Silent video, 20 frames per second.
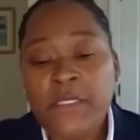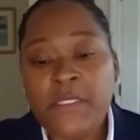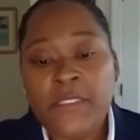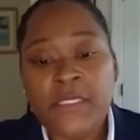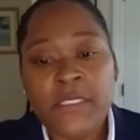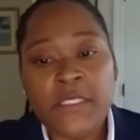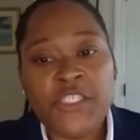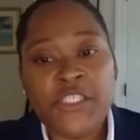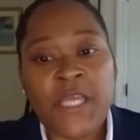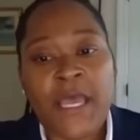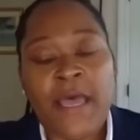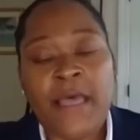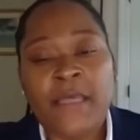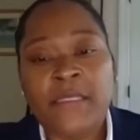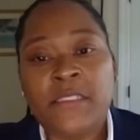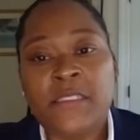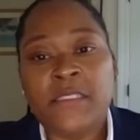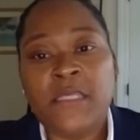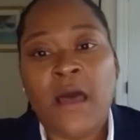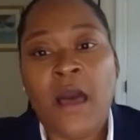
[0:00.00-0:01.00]

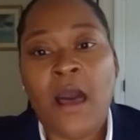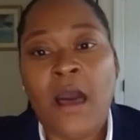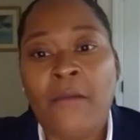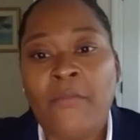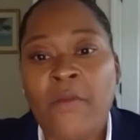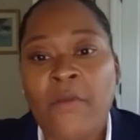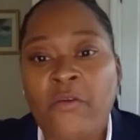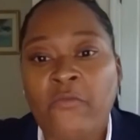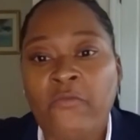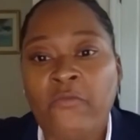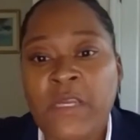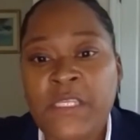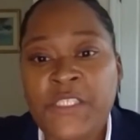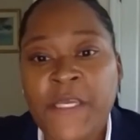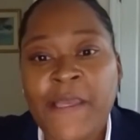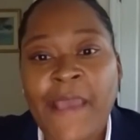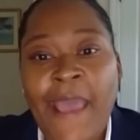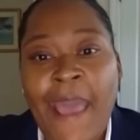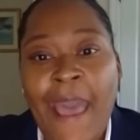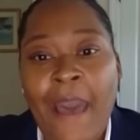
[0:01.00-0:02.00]
suggest
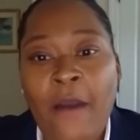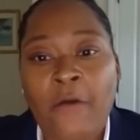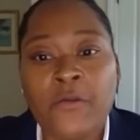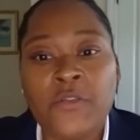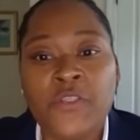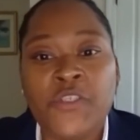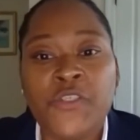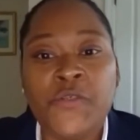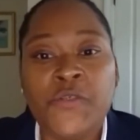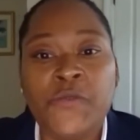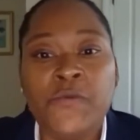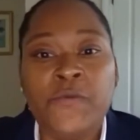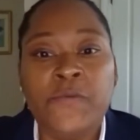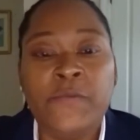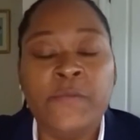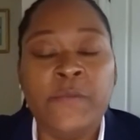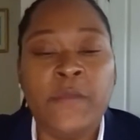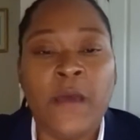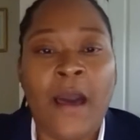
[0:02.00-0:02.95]
reaching out to